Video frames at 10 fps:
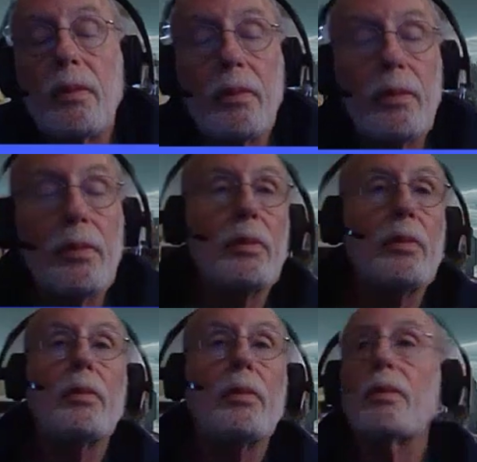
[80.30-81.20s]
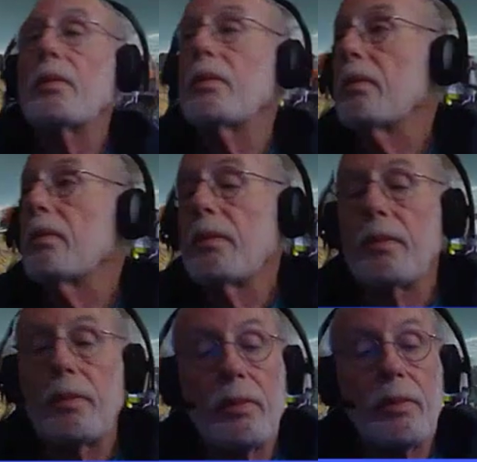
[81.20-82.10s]

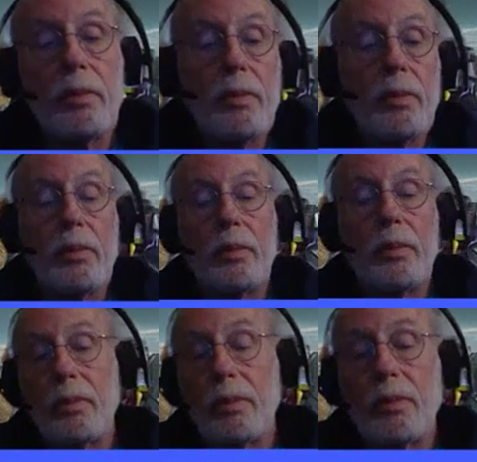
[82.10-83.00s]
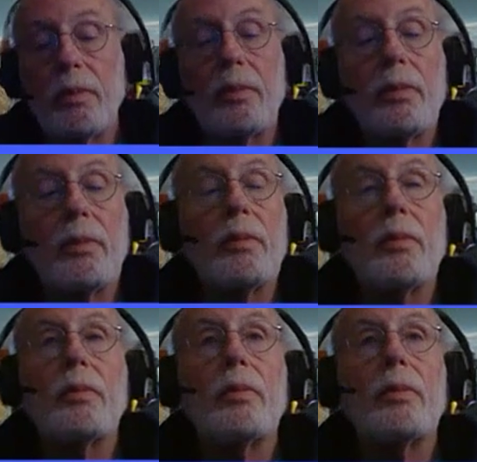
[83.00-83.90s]

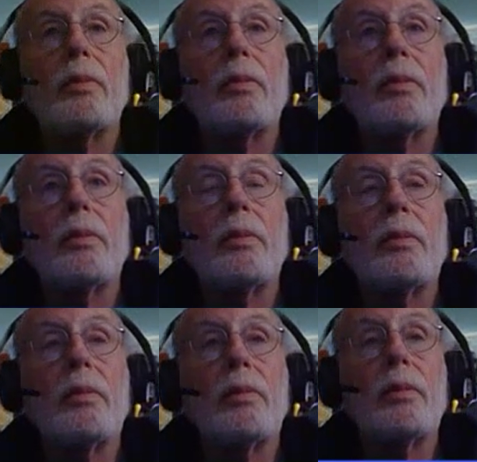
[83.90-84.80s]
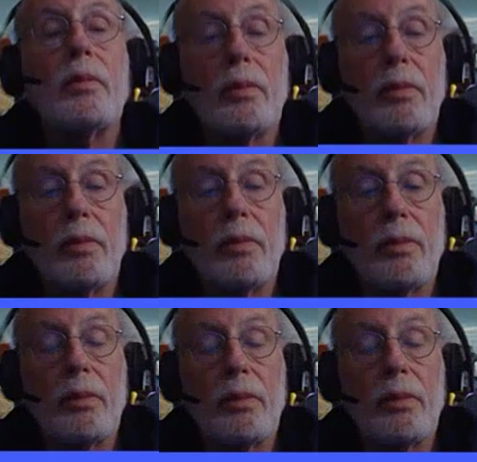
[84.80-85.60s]
[no speech]